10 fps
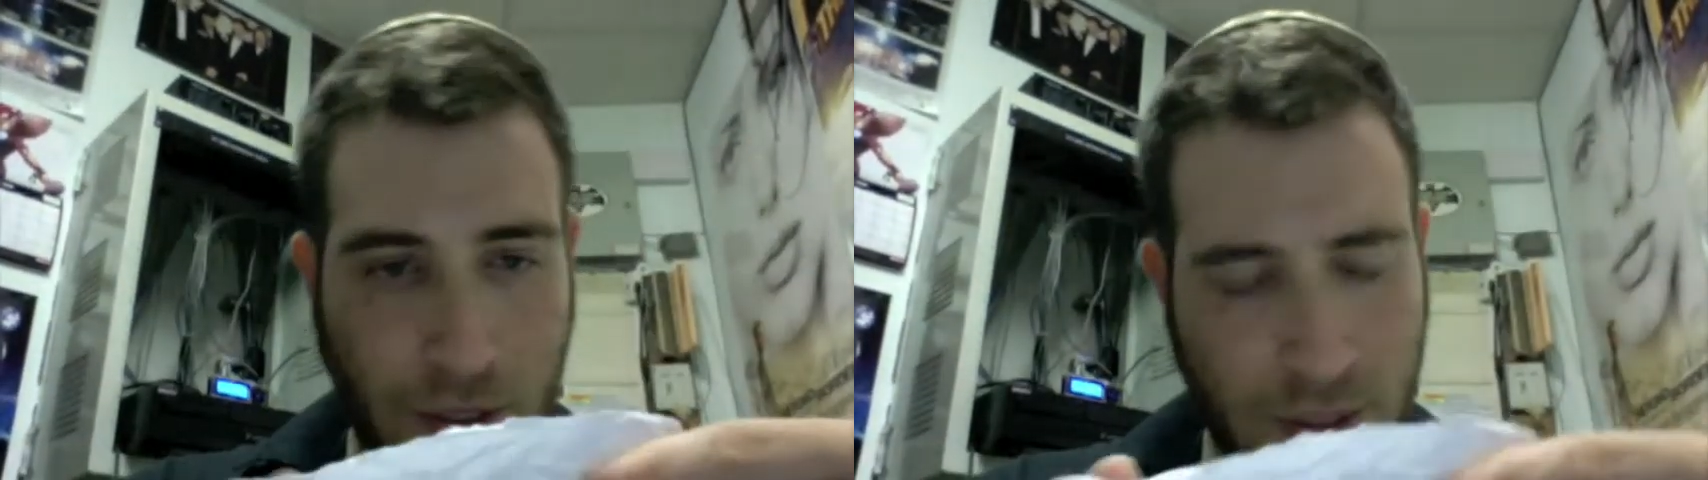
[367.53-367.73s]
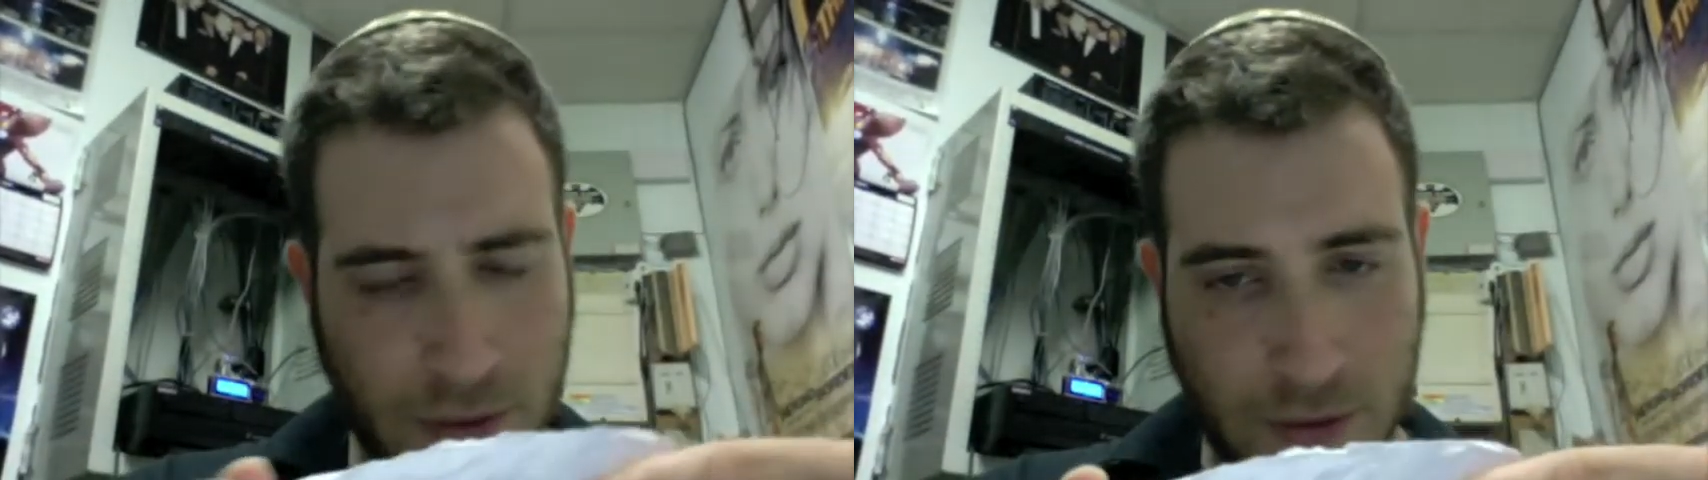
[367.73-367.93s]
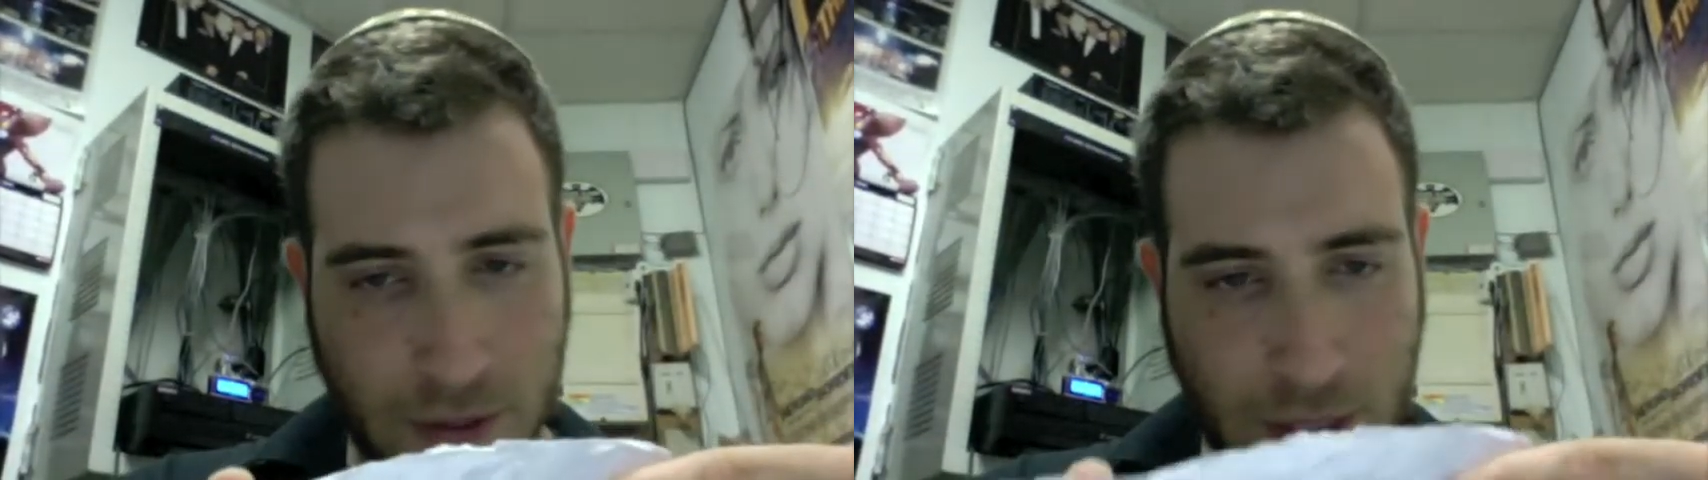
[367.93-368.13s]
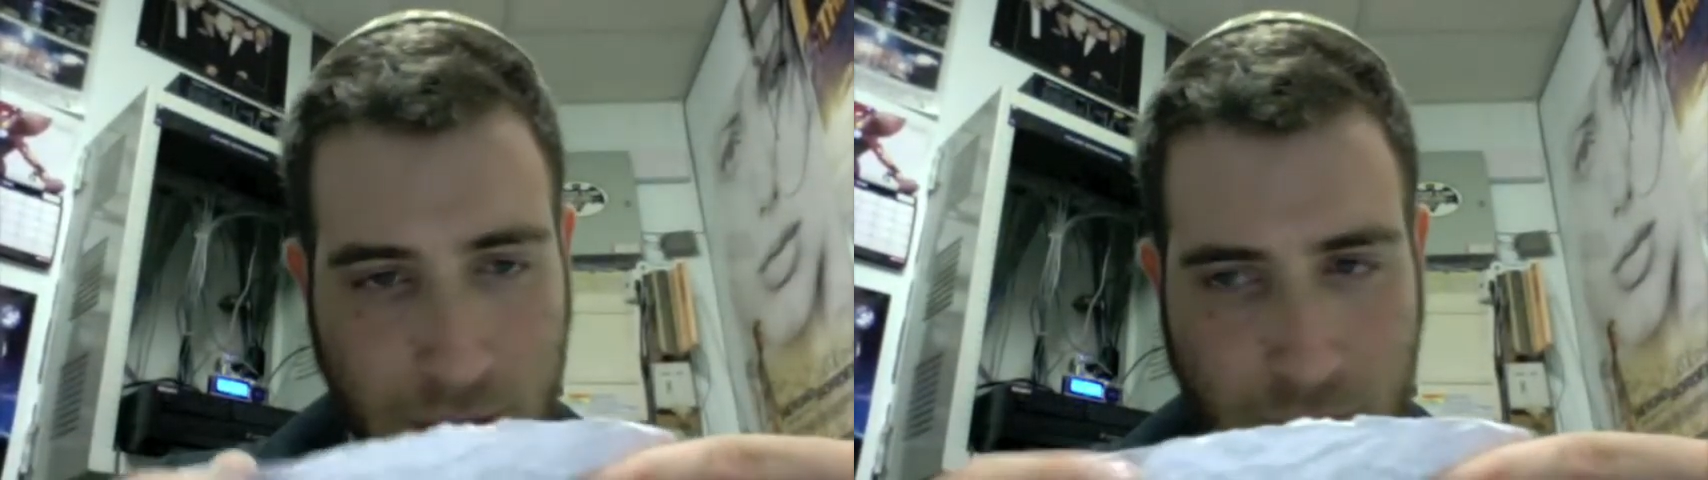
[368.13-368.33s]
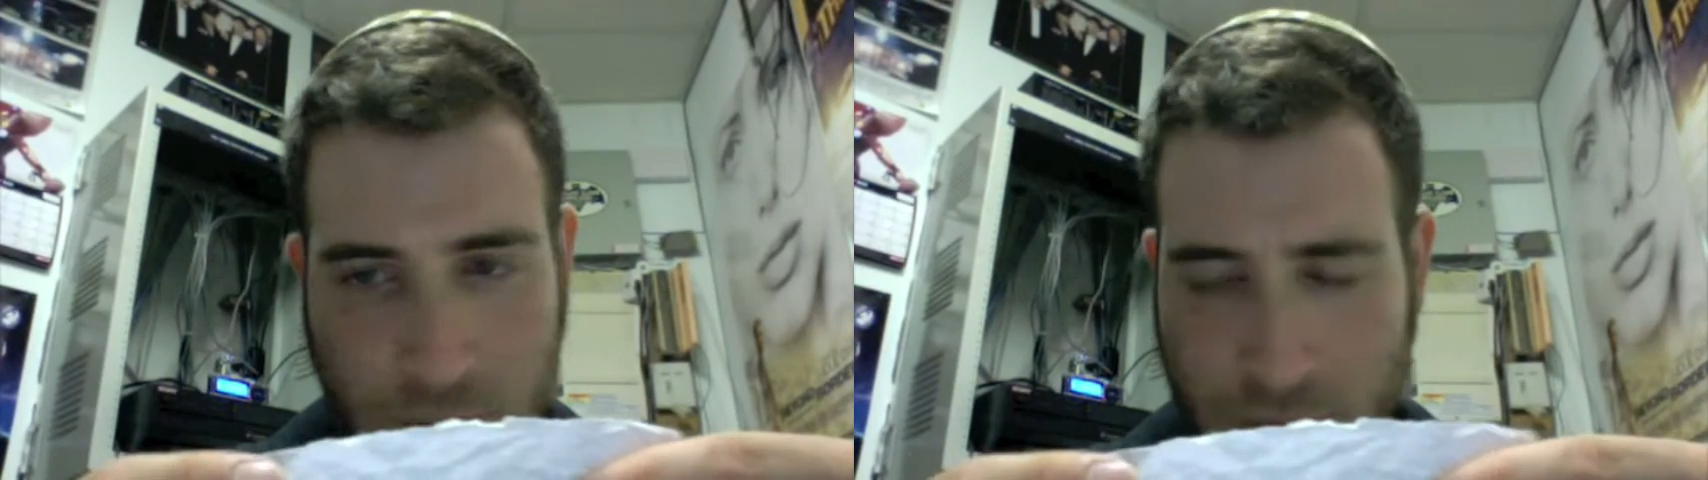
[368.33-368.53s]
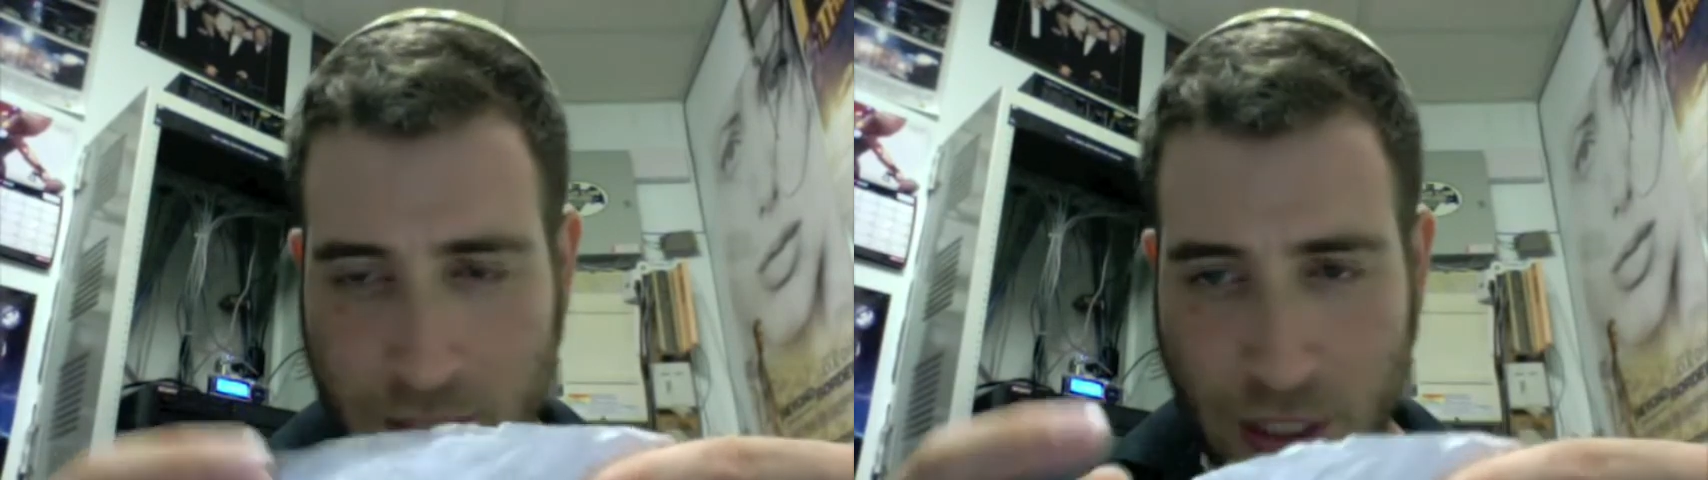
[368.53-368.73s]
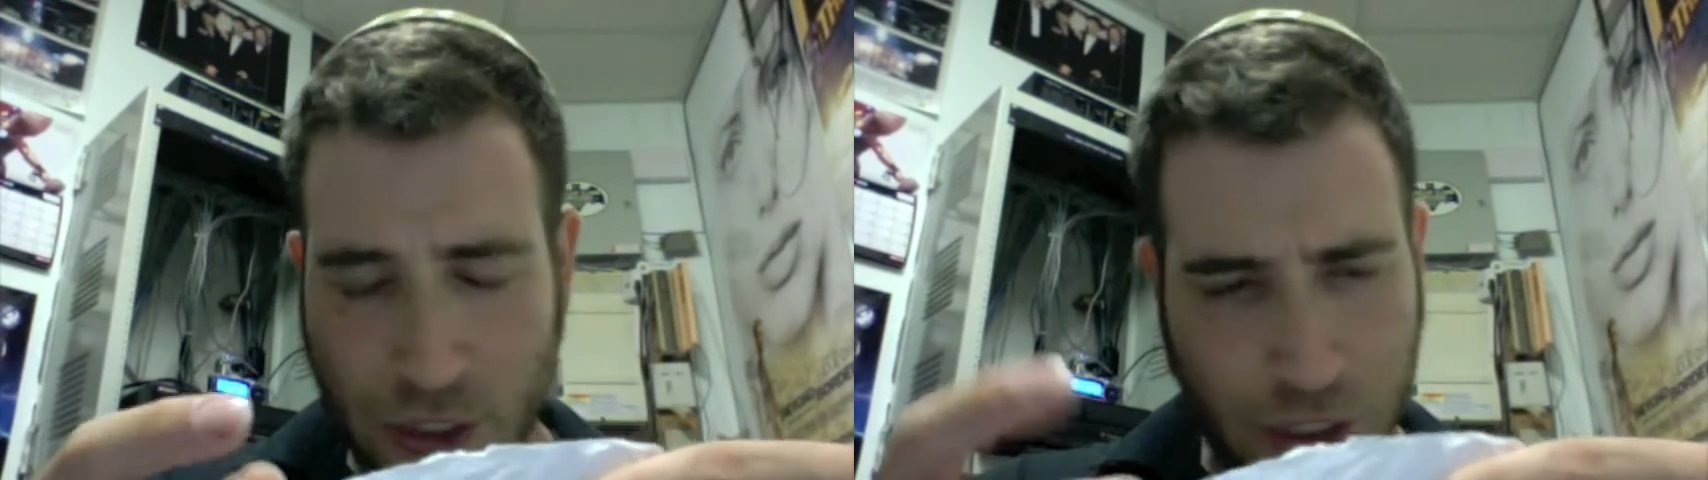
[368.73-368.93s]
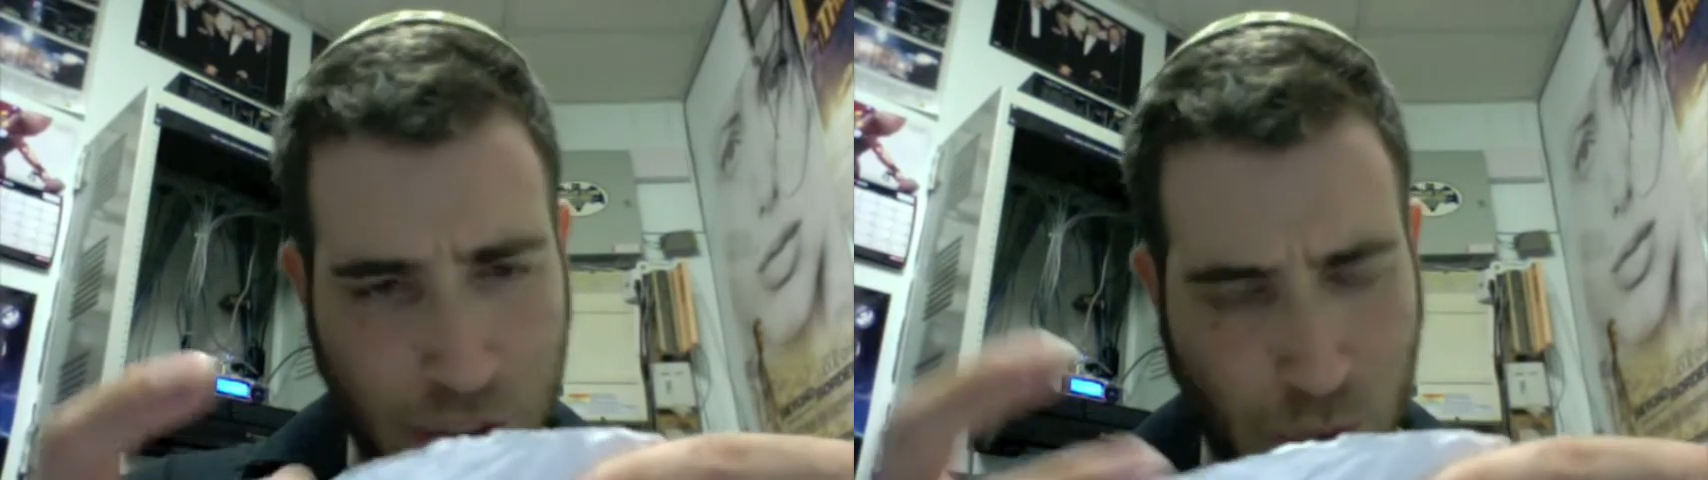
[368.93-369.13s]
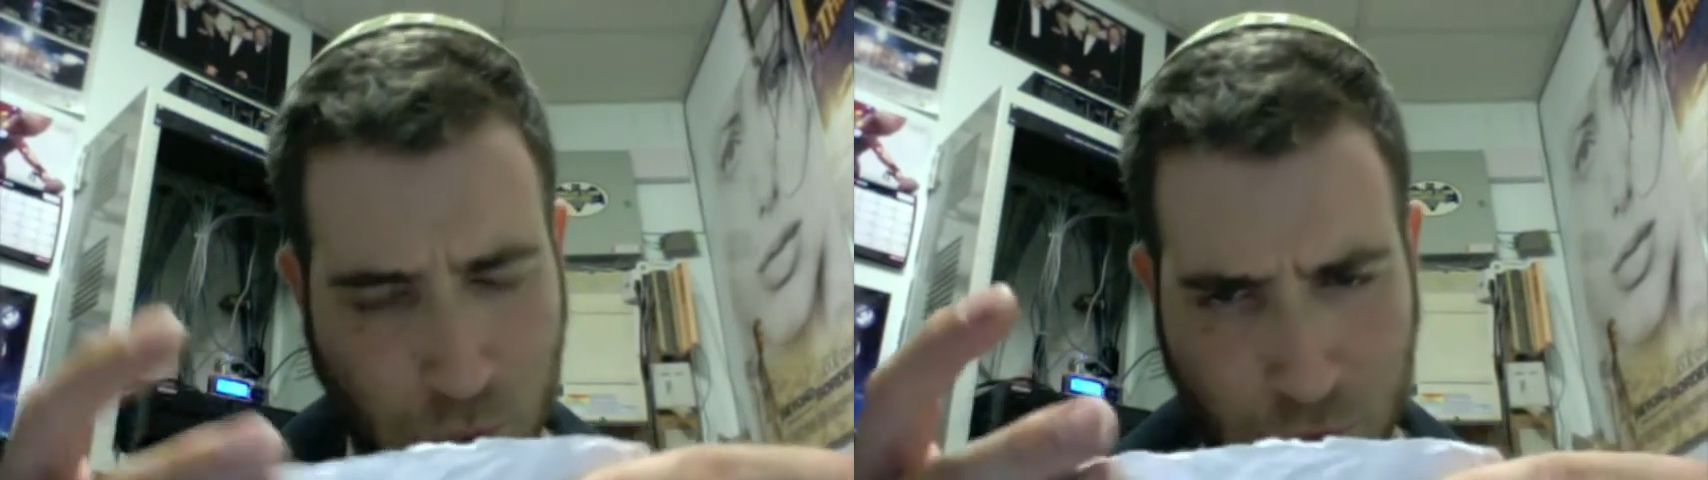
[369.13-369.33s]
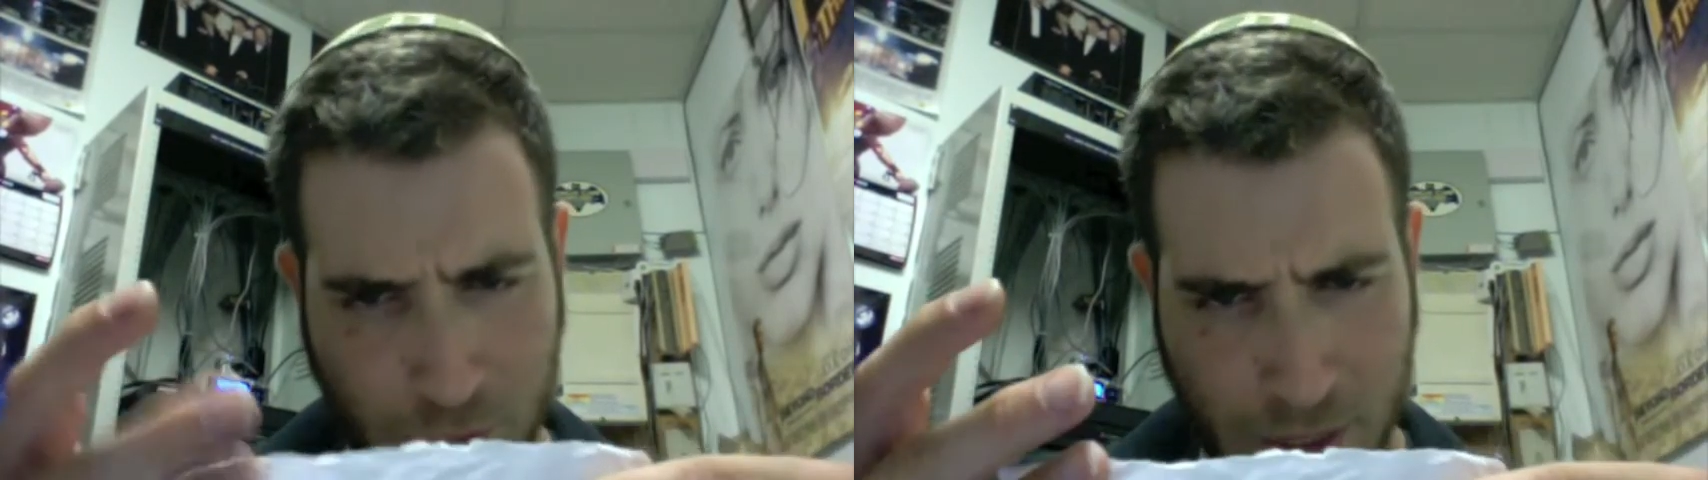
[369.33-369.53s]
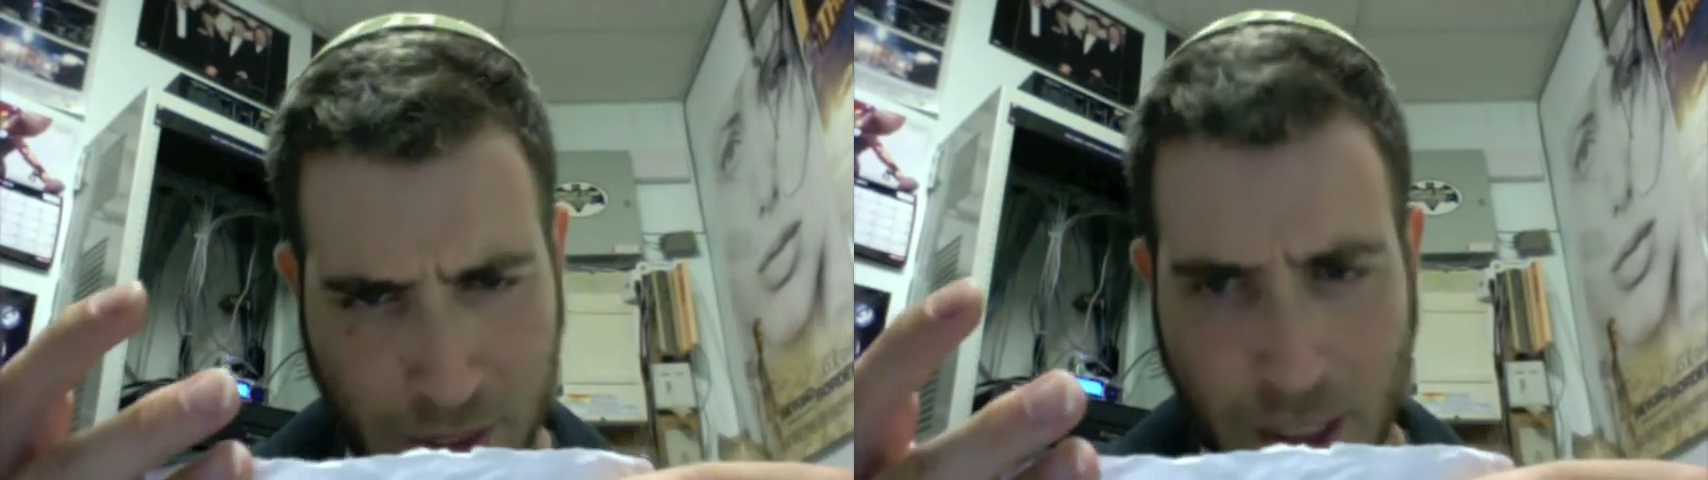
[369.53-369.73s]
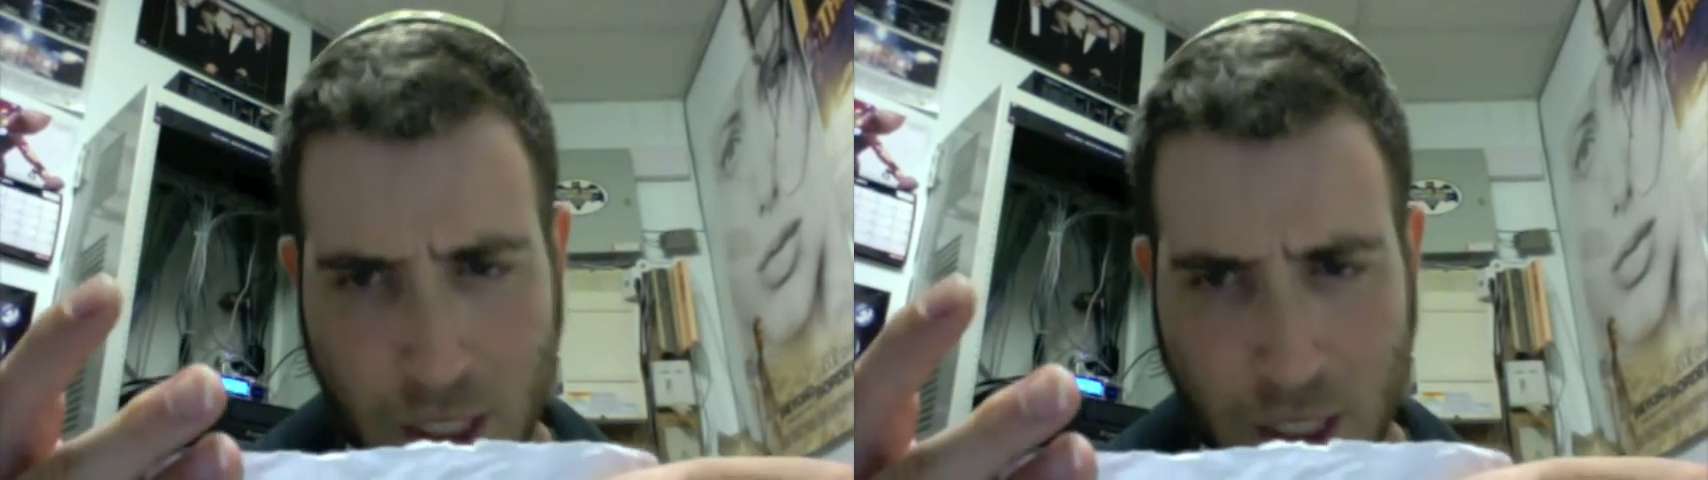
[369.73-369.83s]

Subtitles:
it. So it's actually a note for me to